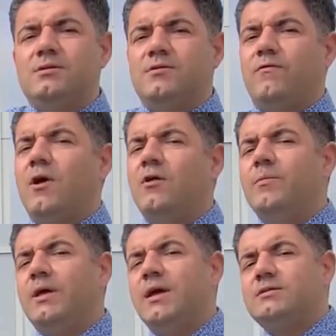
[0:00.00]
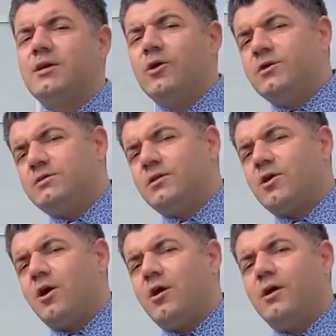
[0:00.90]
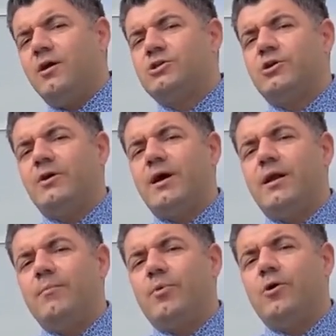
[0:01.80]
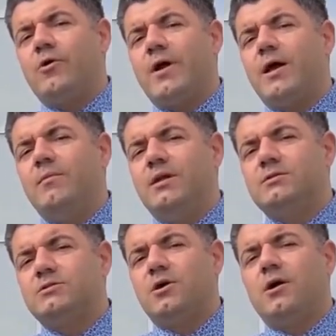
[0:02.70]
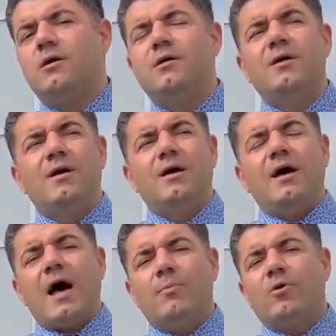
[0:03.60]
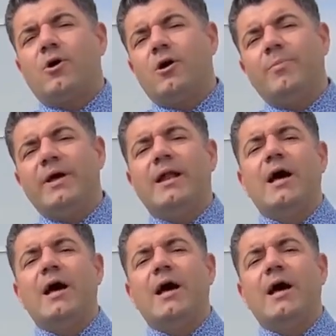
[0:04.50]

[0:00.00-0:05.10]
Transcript: follow me as I go into the car and I'll show you how to program and install Apple CarPlay and how